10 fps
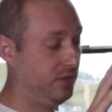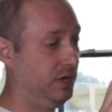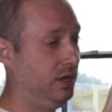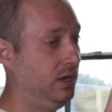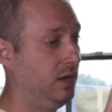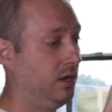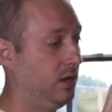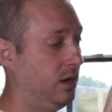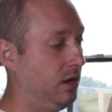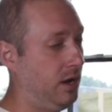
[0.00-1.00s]
the
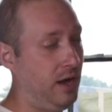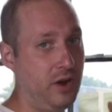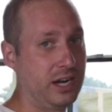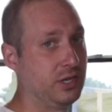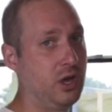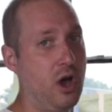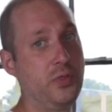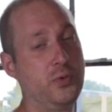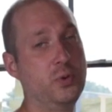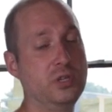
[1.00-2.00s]
uh, I've actually gone
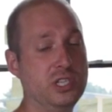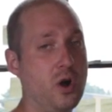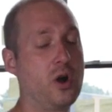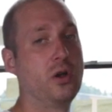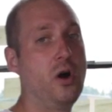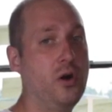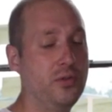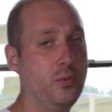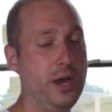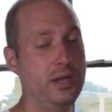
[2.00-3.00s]
through and starred all of
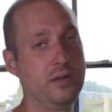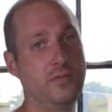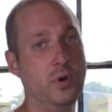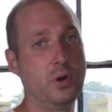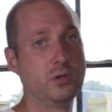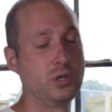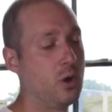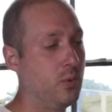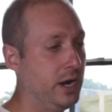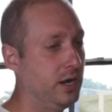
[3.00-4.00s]
the wedding photos
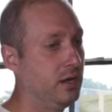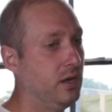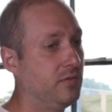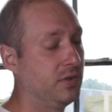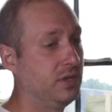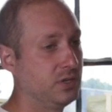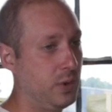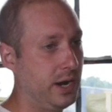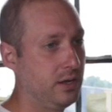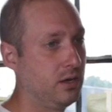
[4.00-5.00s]
already for this
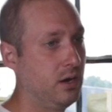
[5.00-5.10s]
wedding,